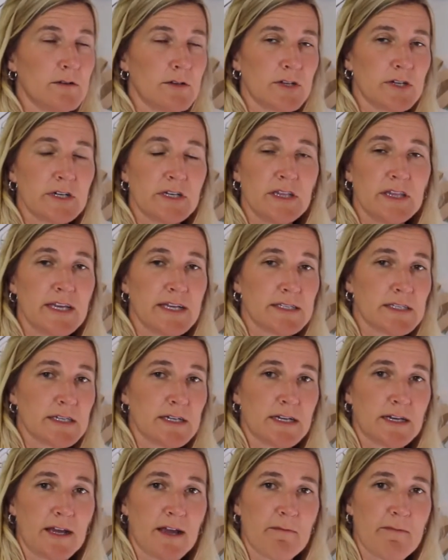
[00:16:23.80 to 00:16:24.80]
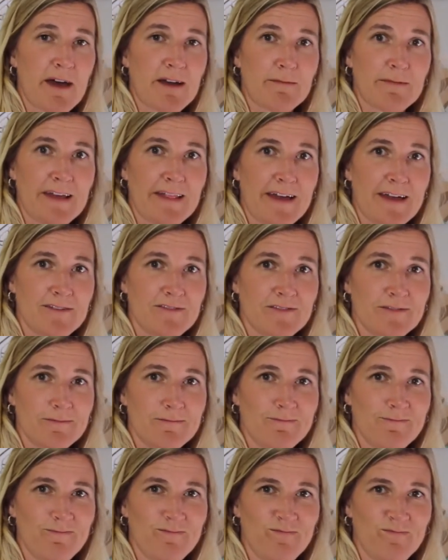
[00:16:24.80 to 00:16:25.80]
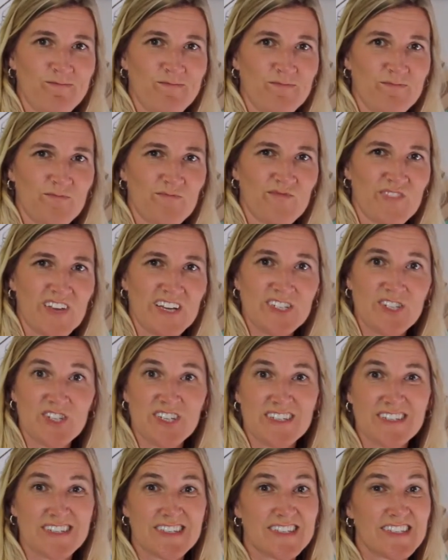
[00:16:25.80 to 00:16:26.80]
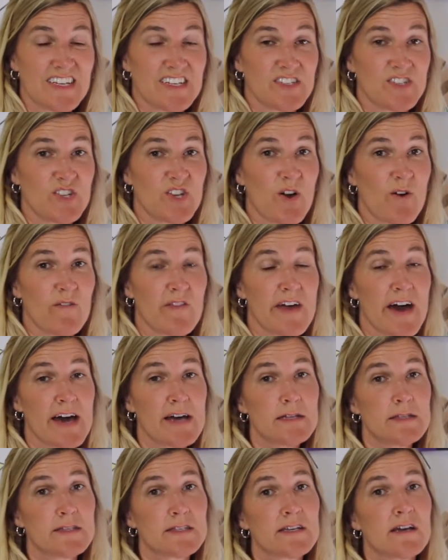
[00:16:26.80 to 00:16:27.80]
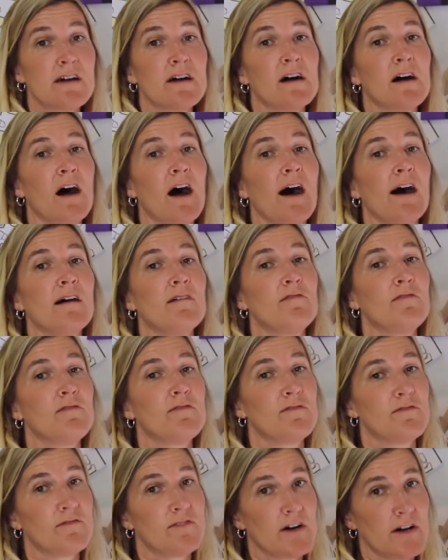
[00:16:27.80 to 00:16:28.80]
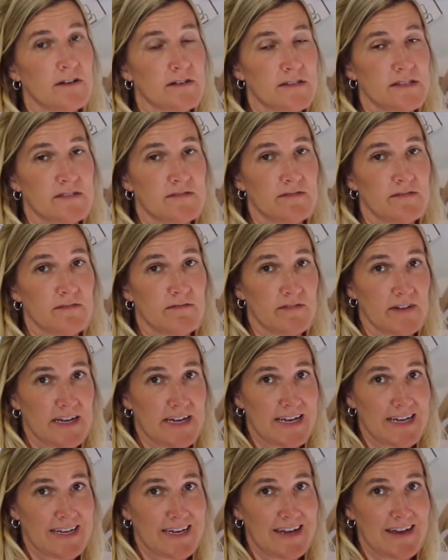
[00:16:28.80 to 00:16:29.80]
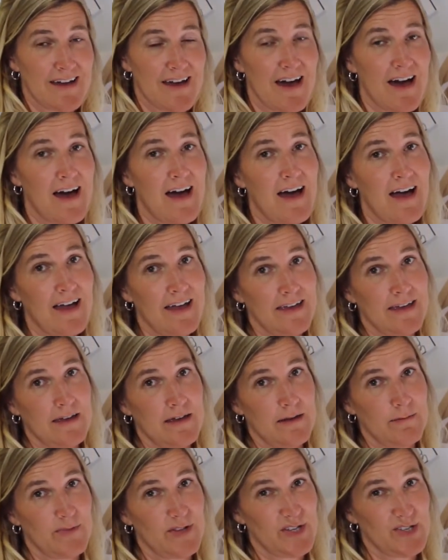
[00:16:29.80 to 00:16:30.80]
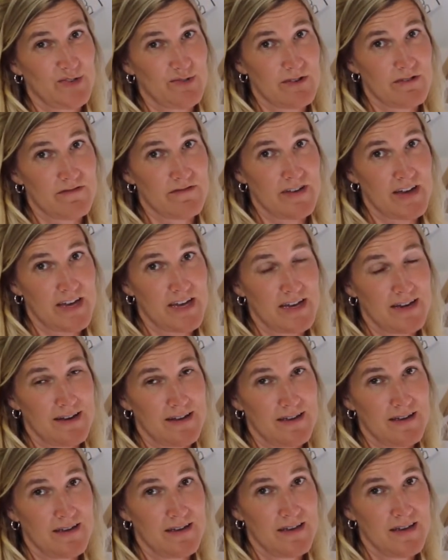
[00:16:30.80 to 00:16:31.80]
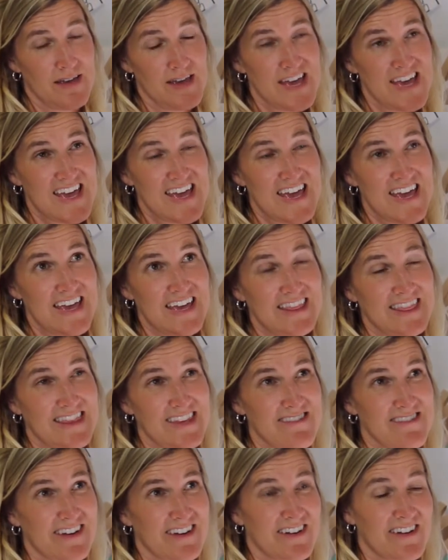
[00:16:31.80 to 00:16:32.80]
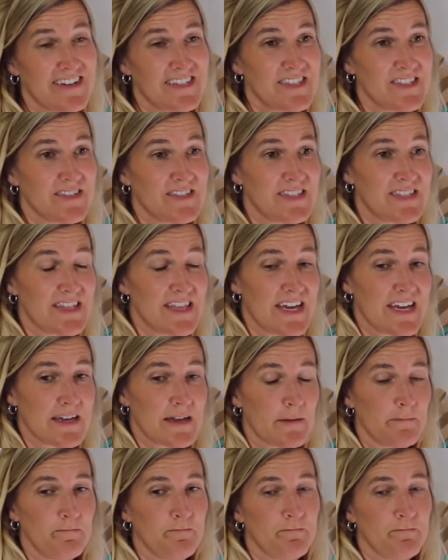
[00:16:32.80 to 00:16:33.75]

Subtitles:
good things are going to come out of my life. And Jesus says, no, that's a false vine. I am the true vine. You can also think,